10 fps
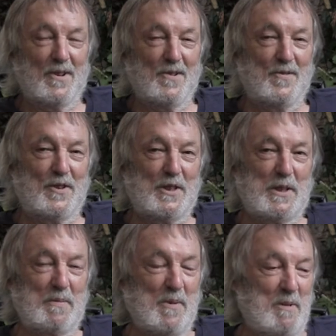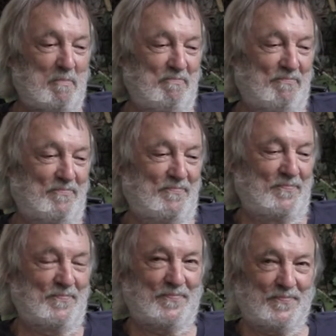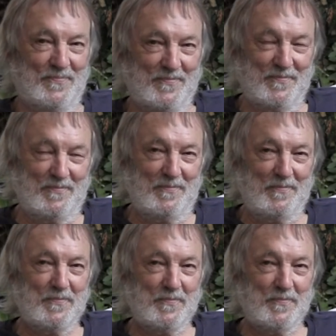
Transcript: very similar. Yeah. So